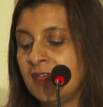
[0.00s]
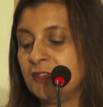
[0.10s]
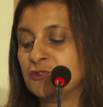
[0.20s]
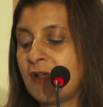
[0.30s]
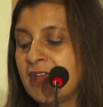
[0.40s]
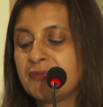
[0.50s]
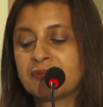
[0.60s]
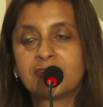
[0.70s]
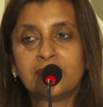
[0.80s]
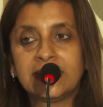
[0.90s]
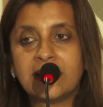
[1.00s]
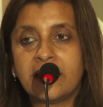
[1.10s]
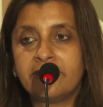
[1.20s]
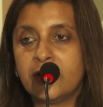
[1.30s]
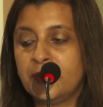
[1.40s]
the drive-through in
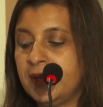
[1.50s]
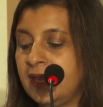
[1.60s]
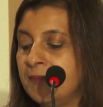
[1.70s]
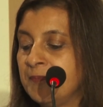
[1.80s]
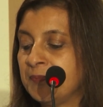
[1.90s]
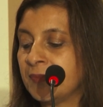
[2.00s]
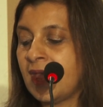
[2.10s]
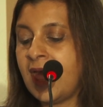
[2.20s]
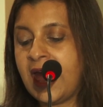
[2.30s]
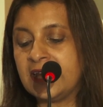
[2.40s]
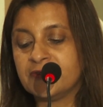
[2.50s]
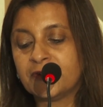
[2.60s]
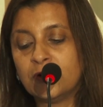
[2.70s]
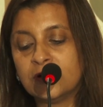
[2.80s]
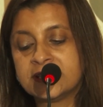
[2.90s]
Nairobi, and of
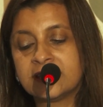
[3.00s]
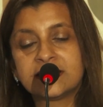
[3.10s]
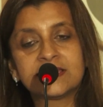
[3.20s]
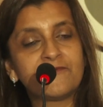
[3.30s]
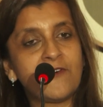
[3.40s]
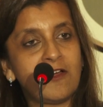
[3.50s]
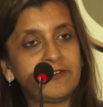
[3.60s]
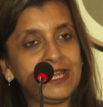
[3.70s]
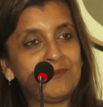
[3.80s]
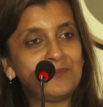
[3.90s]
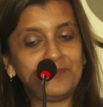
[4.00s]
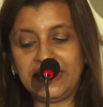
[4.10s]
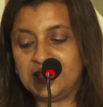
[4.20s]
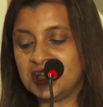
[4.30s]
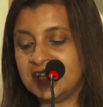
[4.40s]
course, safari
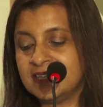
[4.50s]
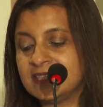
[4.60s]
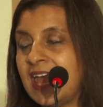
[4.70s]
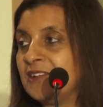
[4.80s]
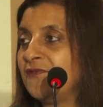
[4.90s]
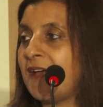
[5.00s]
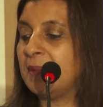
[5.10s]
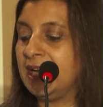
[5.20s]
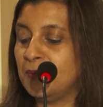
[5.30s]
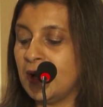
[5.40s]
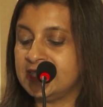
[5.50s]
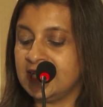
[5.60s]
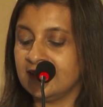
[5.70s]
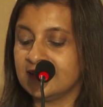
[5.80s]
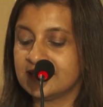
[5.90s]
beaches and family
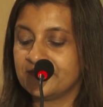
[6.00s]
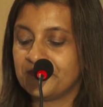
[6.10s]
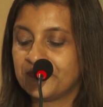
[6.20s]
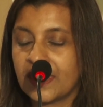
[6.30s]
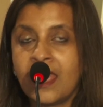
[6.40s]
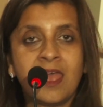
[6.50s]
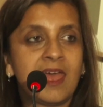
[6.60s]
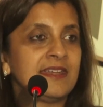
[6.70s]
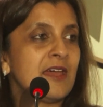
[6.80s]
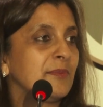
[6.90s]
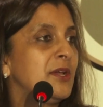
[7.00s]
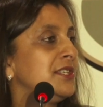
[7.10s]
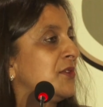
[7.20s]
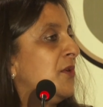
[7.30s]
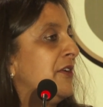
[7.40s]
weddings. And now I'm
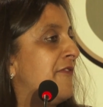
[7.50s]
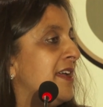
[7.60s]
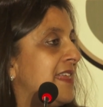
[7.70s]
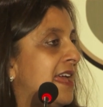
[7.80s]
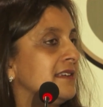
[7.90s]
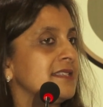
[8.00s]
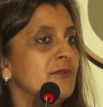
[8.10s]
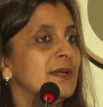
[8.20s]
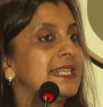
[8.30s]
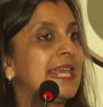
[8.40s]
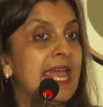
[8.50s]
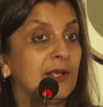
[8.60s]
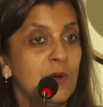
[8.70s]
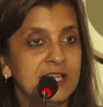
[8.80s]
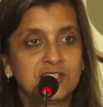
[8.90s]
going to qualify that because I always
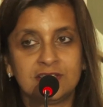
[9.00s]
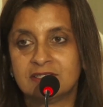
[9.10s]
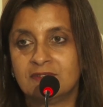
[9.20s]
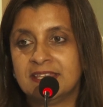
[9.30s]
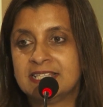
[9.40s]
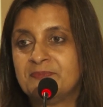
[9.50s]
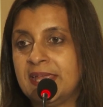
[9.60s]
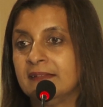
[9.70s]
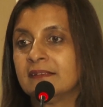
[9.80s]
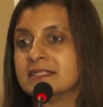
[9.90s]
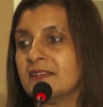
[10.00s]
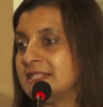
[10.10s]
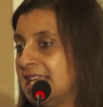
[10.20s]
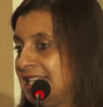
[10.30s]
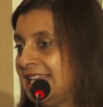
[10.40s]
get questions on this bit because I've
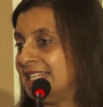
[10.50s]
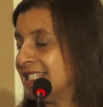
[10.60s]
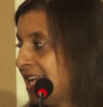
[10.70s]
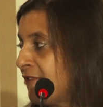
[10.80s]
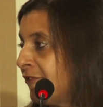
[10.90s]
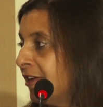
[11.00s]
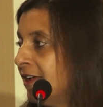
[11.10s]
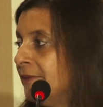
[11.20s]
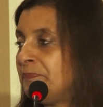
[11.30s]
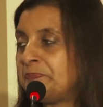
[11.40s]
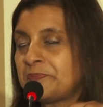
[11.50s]
said East Africa,